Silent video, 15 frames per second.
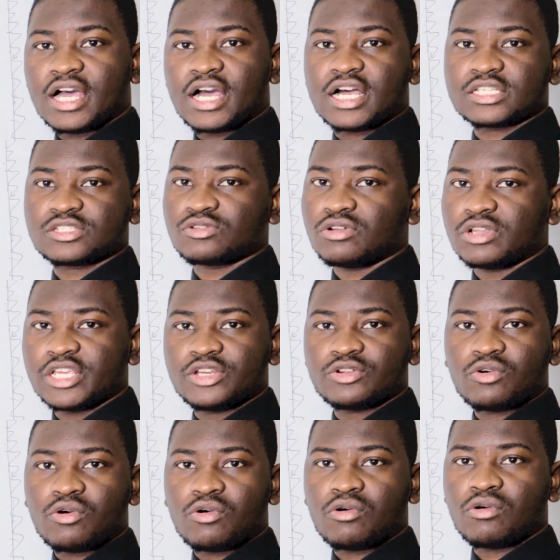solid
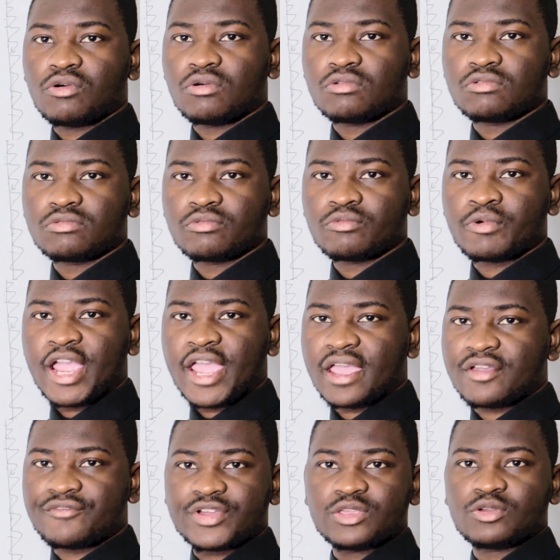or
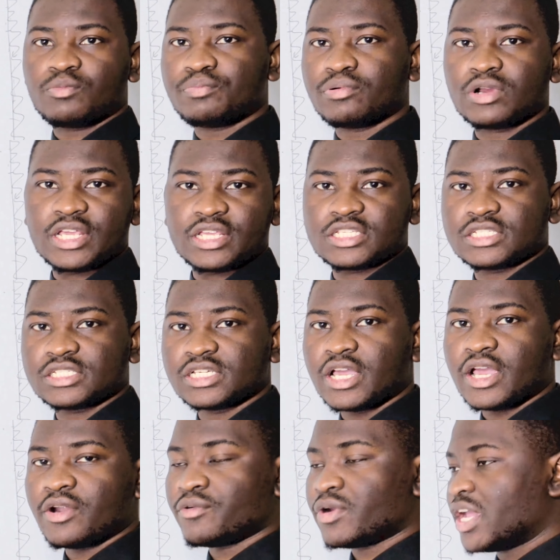wherever you put it,
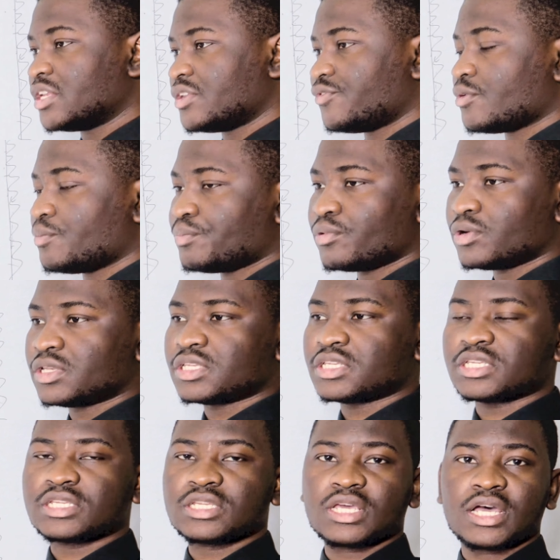right? If you put
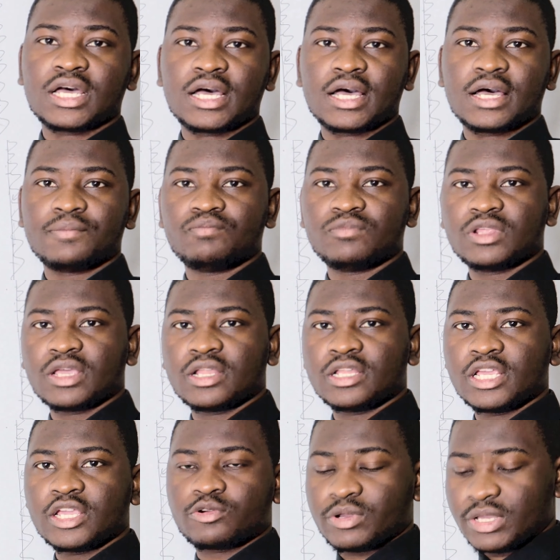
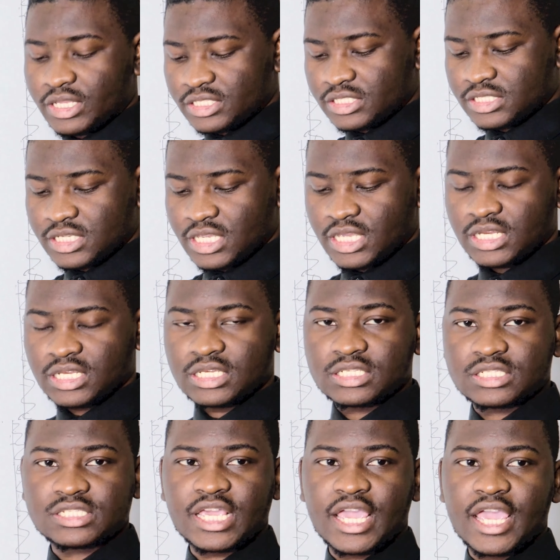liquids in,
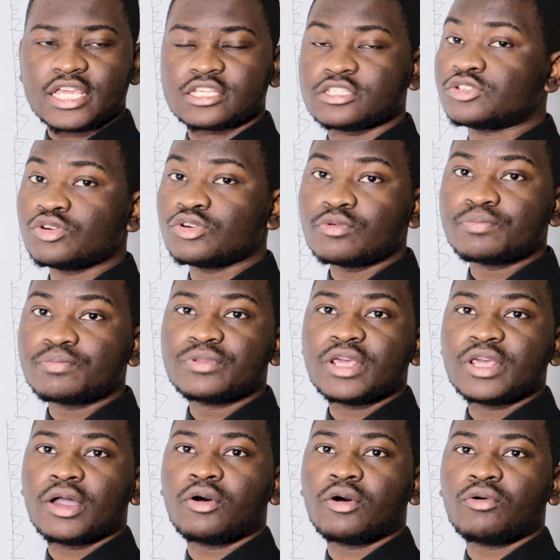say, a tube,
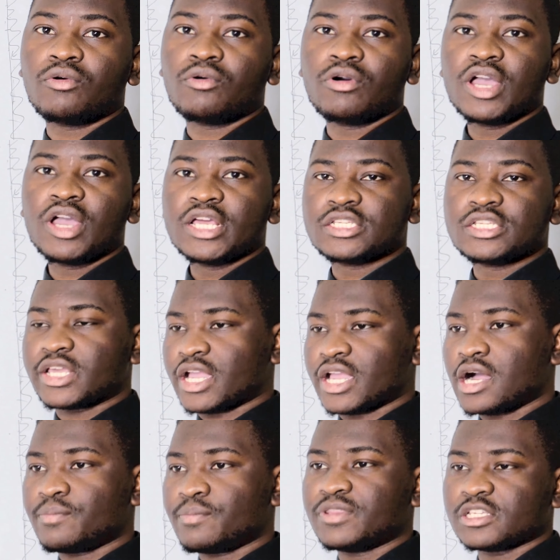they'll take
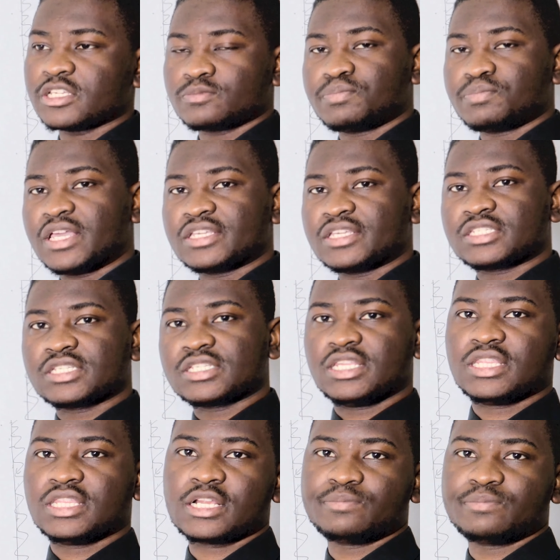up the space
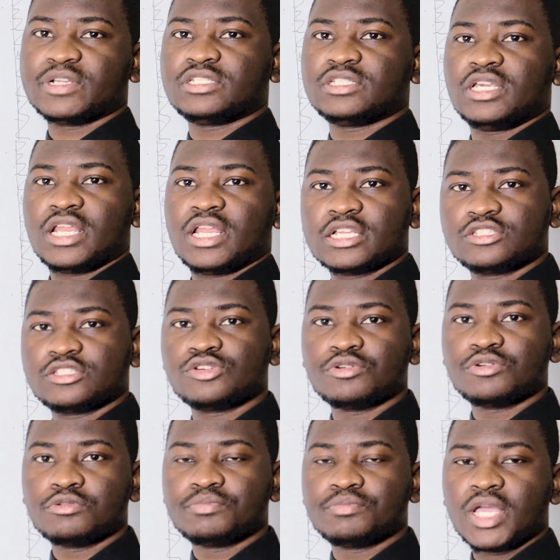in that particular
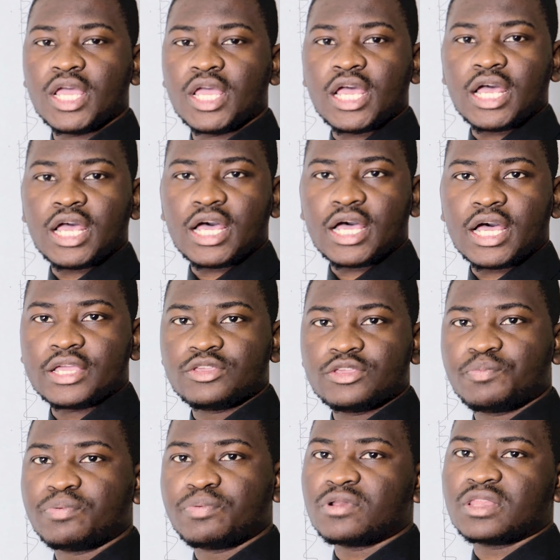tube. You
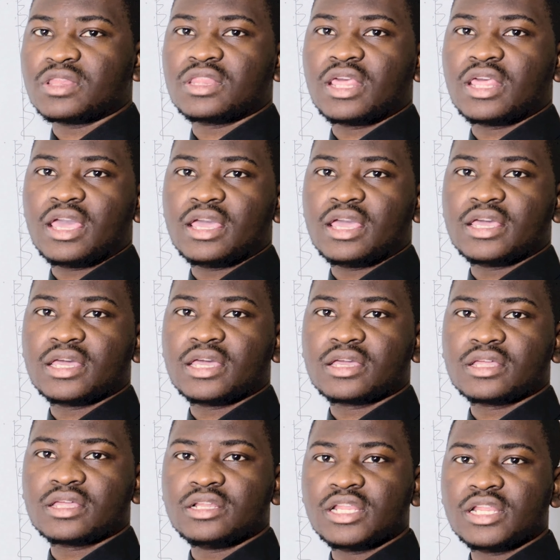put the
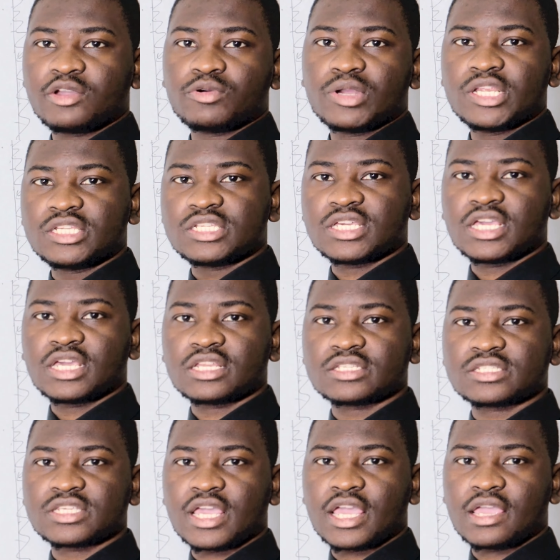liquid in,
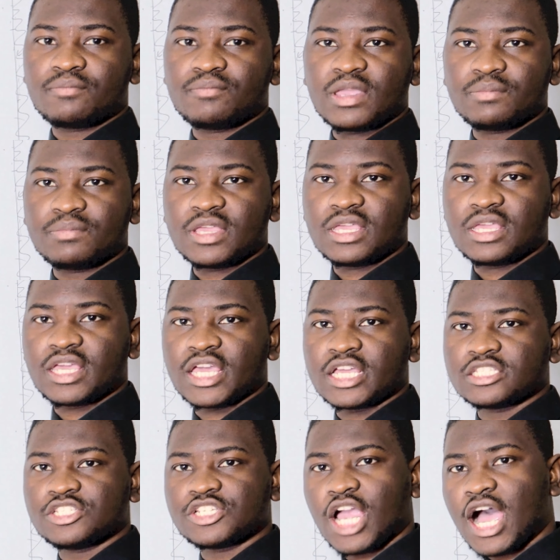say, maybe
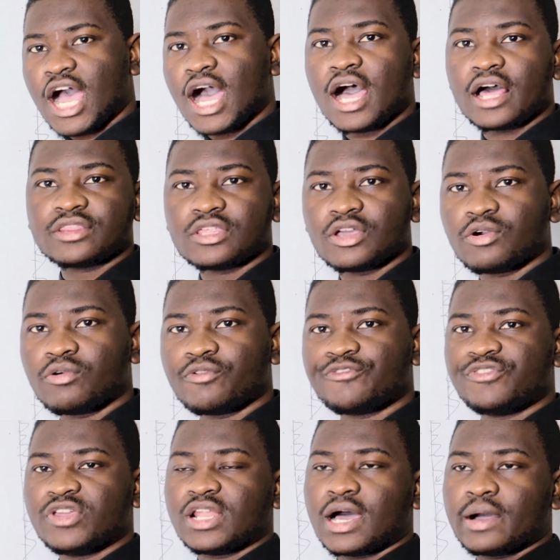a jar, they'll
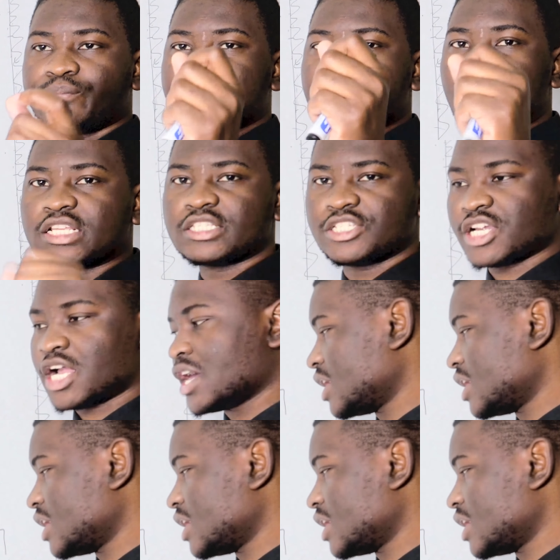fill up that jar